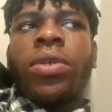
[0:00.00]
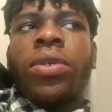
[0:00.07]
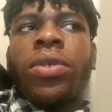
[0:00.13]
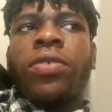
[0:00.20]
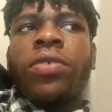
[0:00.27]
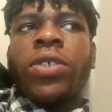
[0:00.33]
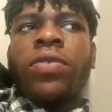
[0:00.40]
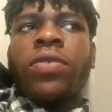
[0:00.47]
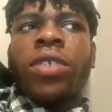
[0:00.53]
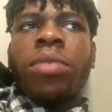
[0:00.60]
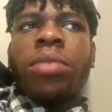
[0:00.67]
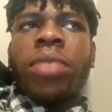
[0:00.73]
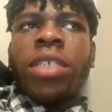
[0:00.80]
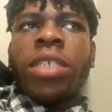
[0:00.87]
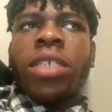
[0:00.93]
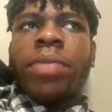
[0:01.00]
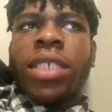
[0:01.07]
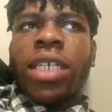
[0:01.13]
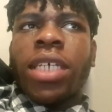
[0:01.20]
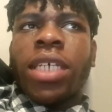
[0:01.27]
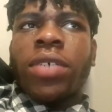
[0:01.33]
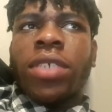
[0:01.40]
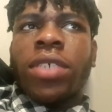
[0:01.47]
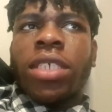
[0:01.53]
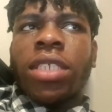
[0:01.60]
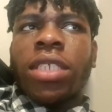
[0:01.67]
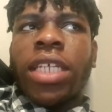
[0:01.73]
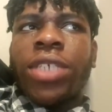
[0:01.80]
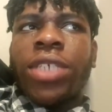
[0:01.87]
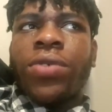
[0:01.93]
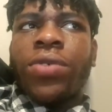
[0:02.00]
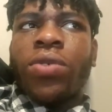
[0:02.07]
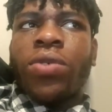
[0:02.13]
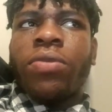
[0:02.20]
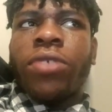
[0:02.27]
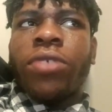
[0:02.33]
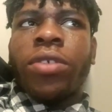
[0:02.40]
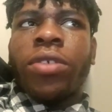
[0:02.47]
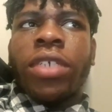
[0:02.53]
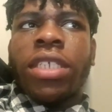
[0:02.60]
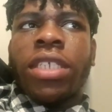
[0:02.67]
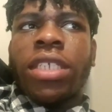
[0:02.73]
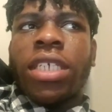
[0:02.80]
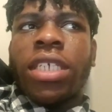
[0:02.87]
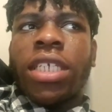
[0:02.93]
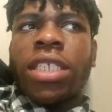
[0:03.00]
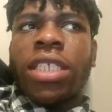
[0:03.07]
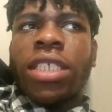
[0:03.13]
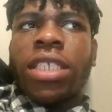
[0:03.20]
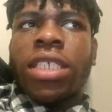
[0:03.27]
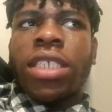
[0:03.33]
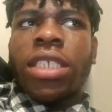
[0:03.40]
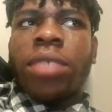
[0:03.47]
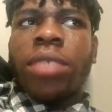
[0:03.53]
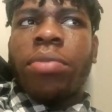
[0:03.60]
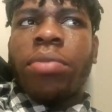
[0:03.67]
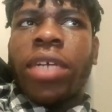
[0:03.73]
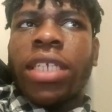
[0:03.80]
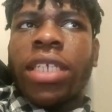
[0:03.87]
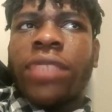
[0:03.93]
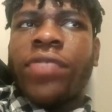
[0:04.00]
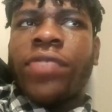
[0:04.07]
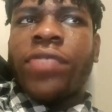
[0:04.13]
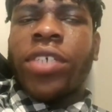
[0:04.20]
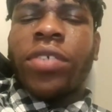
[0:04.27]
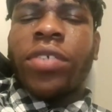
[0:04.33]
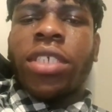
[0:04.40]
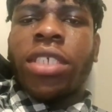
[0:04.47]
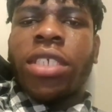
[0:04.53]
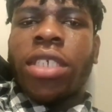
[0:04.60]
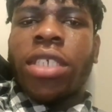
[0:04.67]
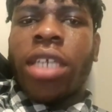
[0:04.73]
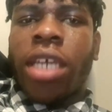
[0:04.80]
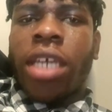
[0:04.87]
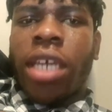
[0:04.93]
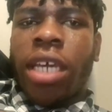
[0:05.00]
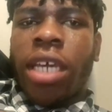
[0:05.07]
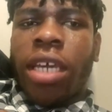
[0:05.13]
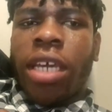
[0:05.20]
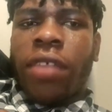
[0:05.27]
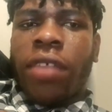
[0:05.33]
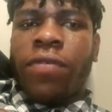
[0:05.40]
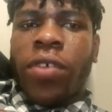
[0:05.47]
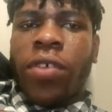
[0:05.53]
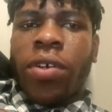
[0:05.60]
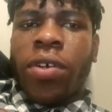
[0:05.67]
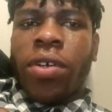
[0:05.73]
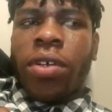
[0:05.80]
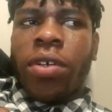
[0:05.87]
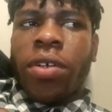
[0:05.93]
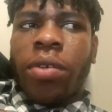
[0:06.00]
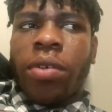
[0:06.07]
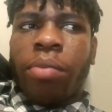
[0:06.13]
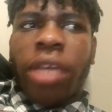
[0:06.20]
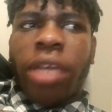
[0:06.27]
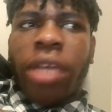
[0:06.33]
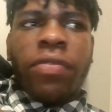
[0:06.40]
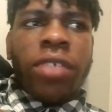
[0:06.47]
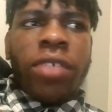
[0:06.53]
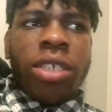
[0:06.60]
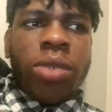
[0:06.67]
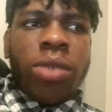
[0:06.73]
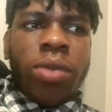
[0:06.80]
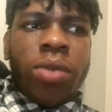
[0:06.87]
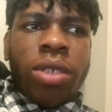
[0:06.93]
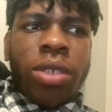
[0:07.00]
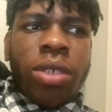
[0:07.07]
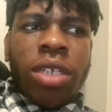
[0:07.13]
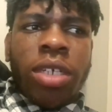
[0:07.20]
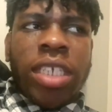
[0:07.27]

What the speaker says: so for the basement housing, that's the room for rent. The price varies. For my first one, because